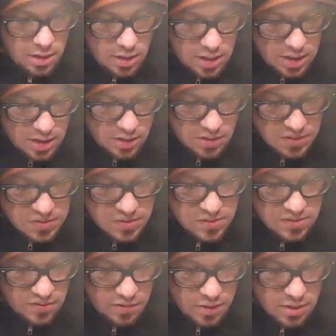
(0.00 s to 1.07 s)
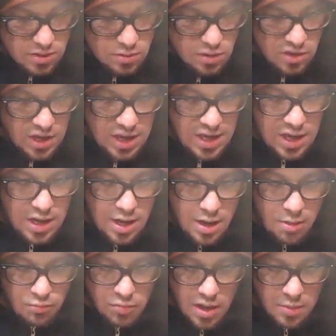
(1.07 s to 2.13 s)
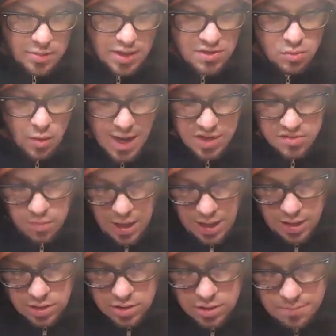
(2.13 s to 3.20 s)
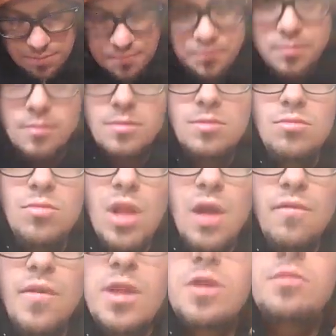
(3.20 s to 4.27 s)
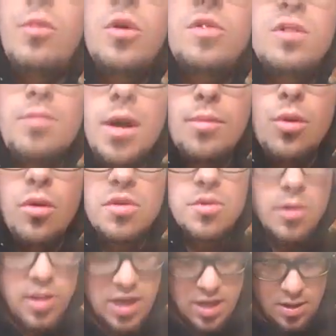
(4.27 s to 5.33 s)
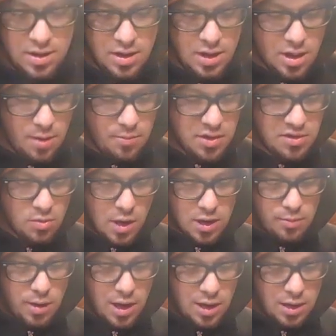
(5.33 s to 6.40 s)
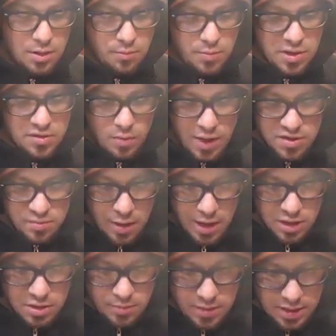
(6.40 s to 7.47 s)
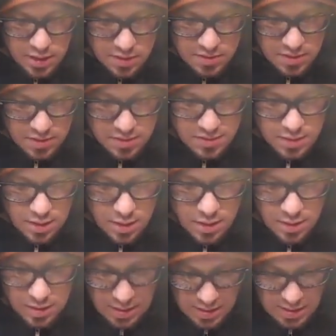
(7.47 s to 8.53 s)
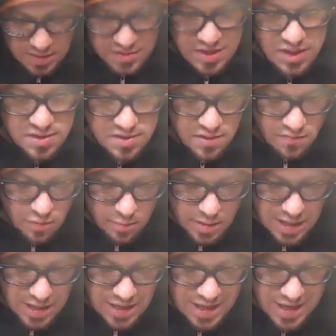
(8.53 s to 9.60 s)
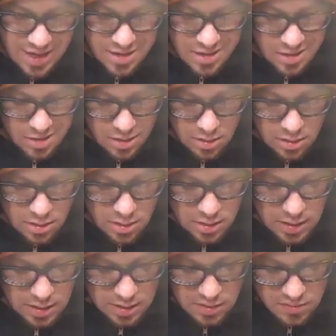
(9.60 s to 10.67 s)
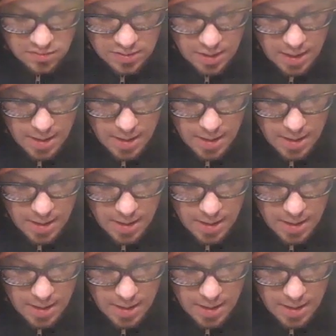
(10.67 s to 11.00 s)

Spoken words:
And this is finished with a beeswax polish. I finished most of my bowls with a beeswax polish because it's easy for me to get. It's